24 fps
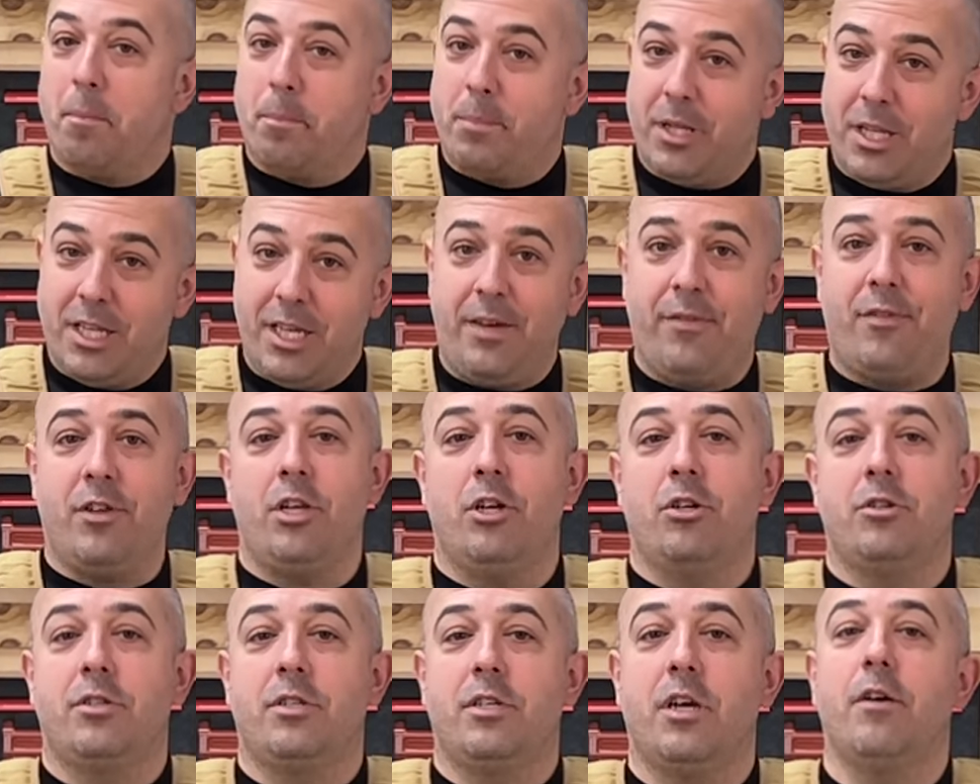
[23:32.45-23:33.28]
Believe in
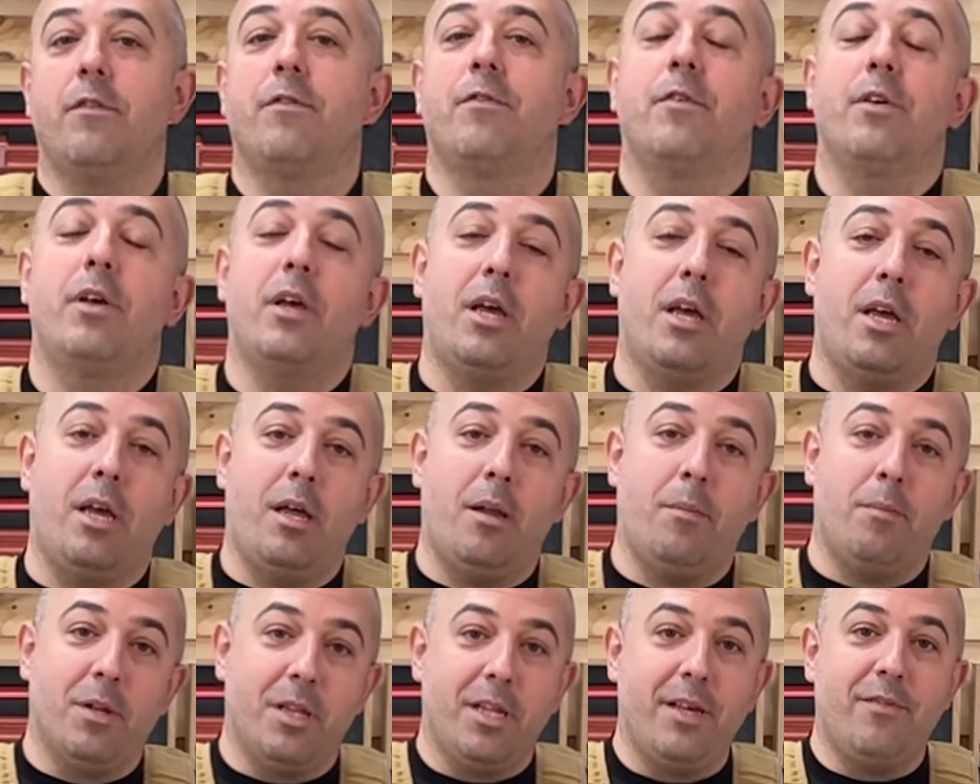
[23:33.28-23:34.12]
yourself
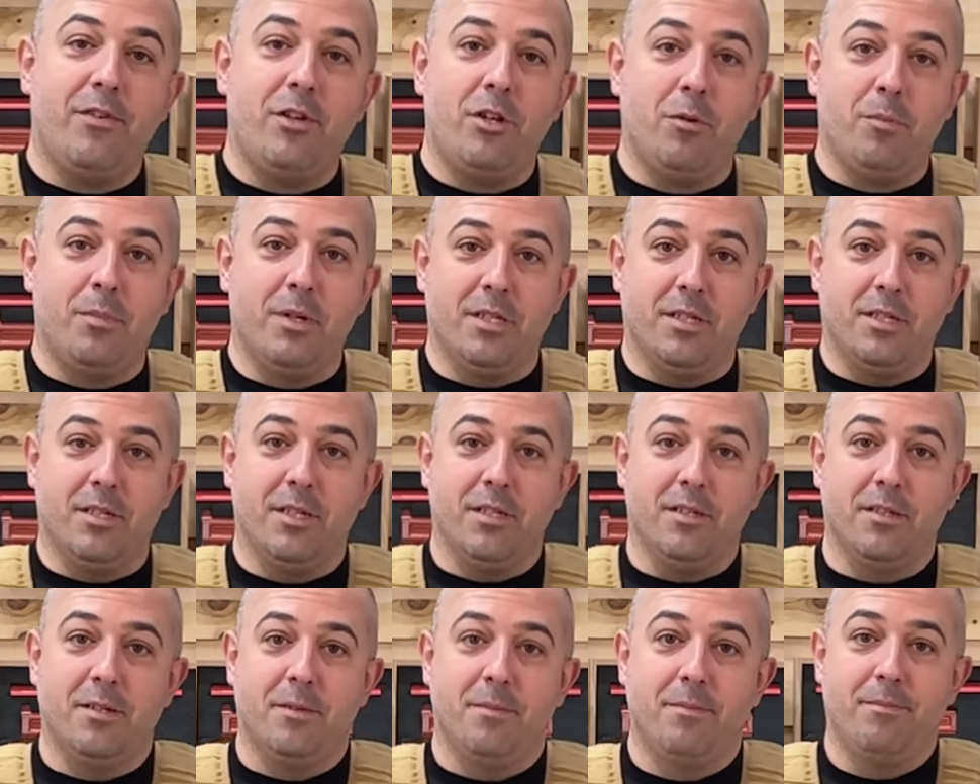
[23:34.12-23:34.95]
and believe in your
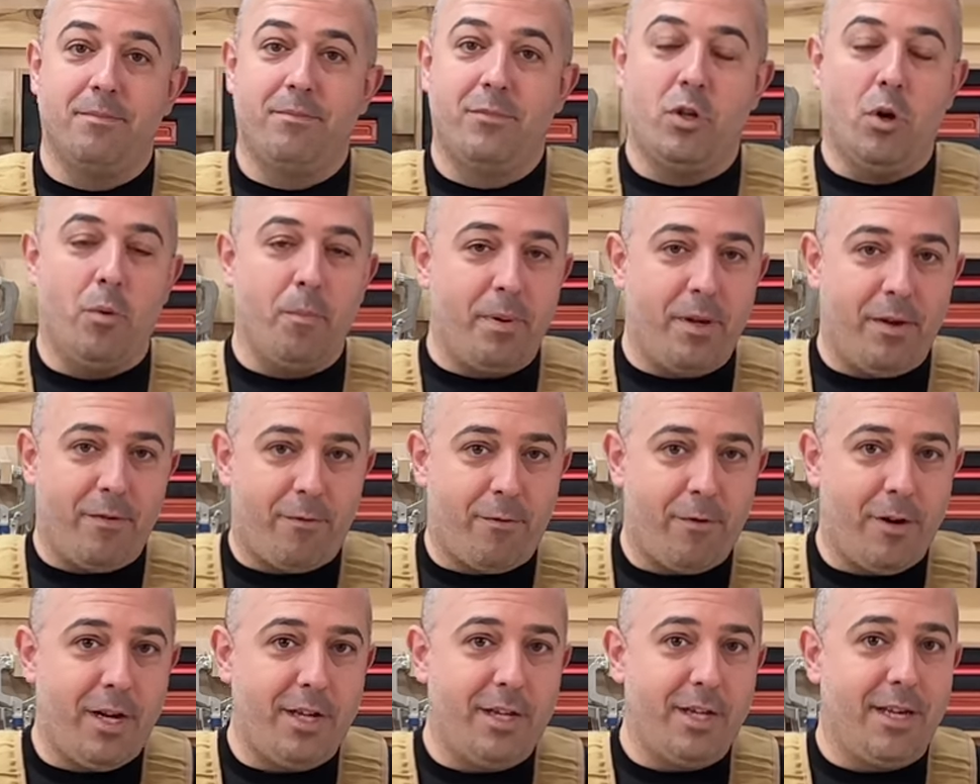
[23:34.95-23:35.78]
business. Don't be
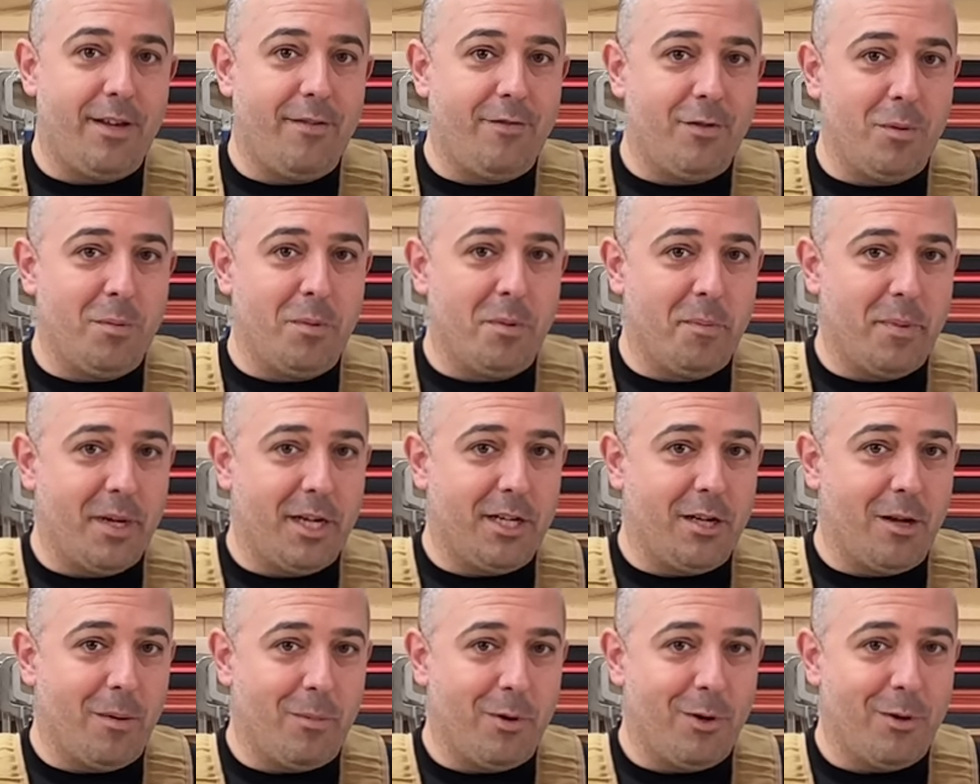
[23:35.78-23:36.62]
afraid to give them the big
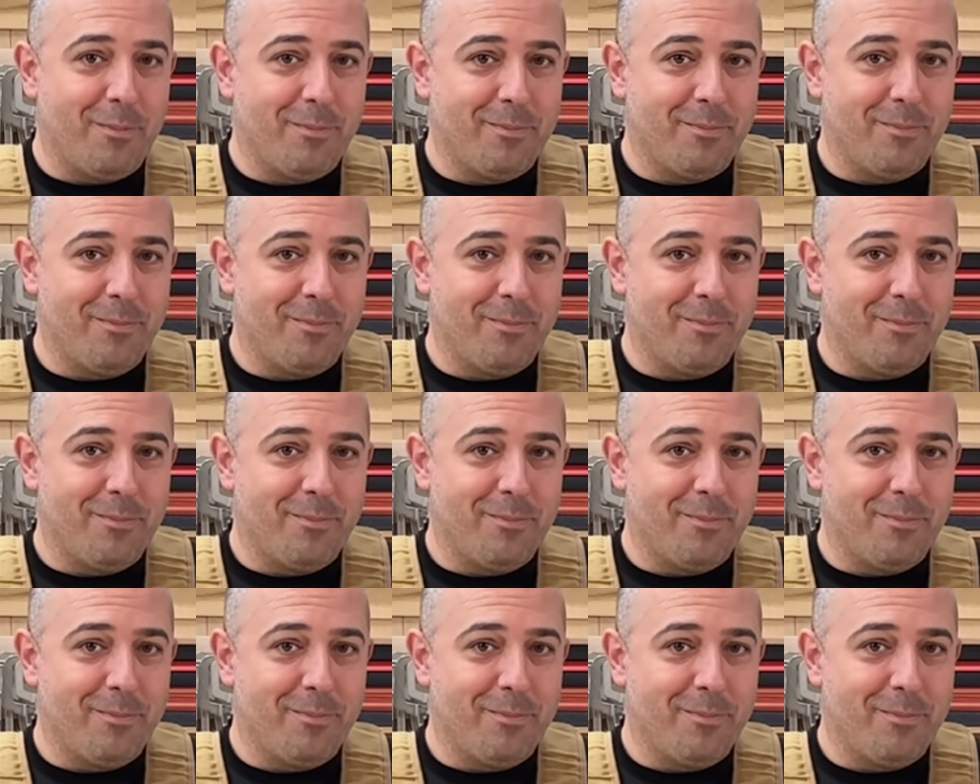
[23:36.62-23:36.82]
number.